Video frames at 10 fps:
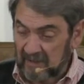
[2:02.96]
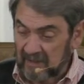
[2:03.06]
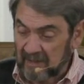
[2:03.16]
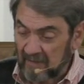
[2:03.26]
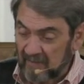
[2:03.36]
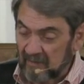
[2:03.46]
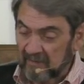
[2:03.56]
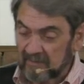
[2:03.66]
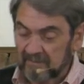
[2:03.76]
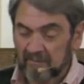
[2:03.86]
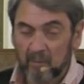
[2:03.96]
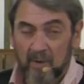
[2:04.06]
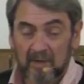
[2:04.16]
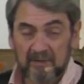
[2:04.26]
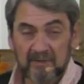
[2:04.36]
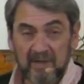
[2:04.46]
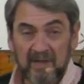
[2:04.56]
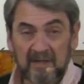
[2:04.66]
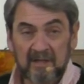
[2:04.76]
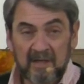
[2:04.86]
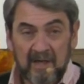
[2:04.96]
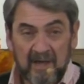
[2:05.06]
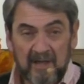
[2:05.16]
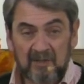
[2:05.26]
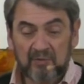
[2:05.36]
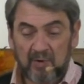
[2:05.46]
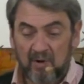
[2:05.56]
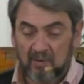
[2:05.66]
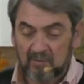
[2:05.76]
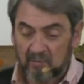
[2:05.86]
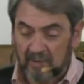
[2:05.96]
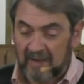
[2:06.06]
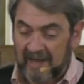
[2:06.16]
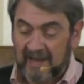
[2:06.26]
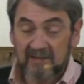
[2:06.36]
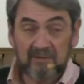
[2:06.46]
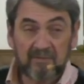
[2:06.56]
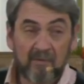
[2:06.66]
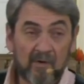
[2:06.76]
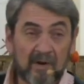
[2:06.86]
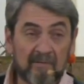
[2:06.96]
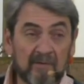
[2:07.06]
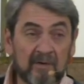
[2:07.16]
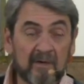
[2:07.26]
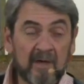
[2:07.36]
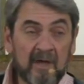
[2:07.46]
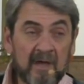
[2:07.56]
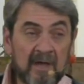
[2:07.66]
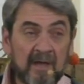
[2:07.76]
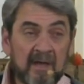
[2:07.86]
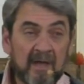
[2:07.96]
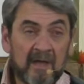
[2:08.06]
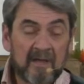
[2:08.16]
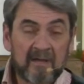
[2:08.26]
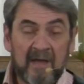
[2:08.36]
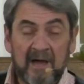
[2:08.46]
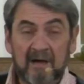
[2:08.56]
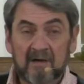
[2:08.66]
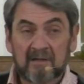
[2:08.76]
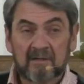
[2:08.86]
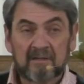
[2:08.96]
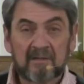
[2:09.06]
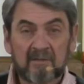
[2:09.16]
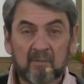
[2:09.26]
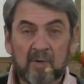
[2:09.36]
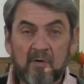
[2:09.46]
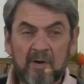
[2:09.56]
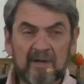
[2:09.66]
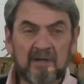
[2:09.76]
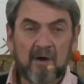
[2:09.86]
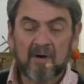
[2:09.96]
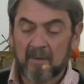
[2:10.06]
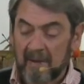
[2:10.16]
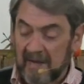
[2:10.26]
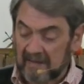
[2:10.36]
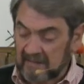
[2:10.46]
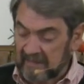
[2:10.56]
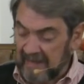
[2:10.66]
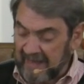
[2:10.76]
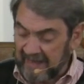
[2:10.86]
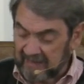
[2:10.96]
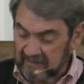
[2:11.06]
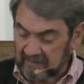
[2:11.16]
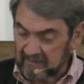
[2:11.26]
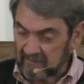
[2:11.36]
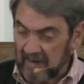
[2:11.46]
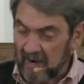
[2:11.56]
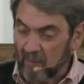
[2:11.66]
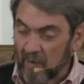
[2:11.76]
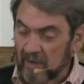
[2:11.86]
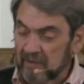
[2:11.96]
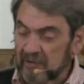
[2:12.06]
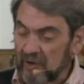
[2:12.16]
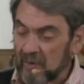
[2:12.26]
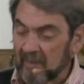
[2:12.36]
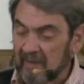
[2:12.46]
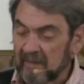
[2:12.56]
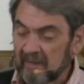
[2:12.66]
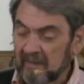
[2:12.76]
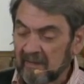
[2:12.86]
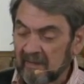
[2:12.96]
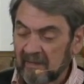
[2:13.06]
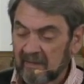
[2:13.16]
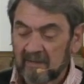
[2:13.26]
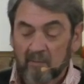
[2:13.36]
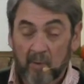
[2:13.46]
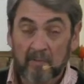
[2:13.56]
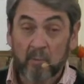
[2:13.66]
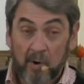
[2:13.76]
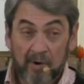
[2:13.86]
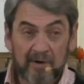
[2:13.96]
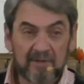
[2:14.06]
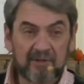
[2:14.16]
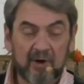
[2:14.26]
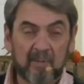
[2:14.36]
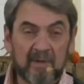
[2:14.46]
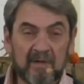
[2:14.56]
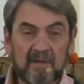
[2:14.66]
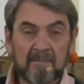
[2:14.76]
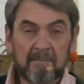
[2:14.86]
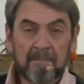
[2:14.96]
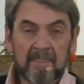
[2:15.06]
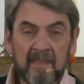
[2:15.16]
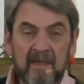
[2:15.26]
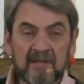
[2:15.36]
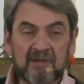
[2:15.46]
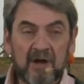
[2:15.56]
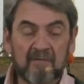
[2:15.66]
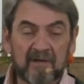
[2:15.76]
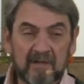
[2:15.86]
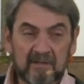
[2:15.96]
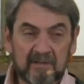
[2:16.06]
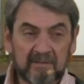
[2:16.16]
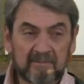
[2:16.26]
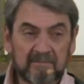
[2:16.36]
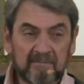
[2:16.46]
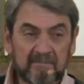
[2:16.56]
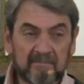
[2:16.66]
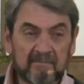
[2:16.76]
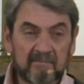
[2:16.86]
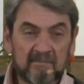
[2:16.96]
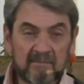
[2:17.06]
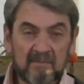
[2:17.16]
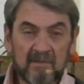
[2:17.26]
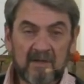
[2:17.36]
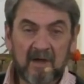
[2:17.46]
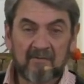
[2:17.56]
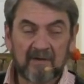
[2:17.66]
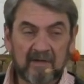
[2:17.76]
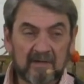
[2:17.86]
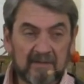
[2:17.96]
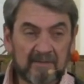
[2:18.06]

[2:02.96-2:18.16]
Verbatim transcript: uh, covenant was that his throne would last forever. Now, we're going to talk about tonight our one sermon, one word sermon, is covenant. Covenant.